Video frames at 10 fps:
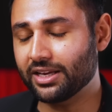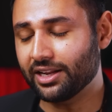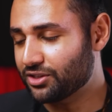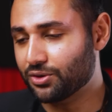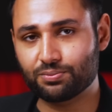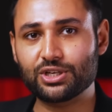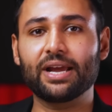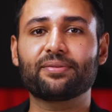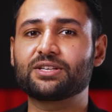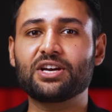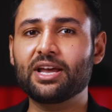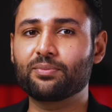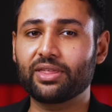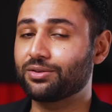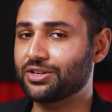It lets you check the time
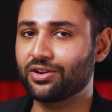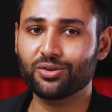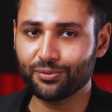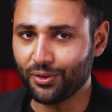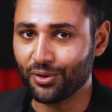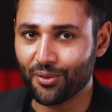without turning your phone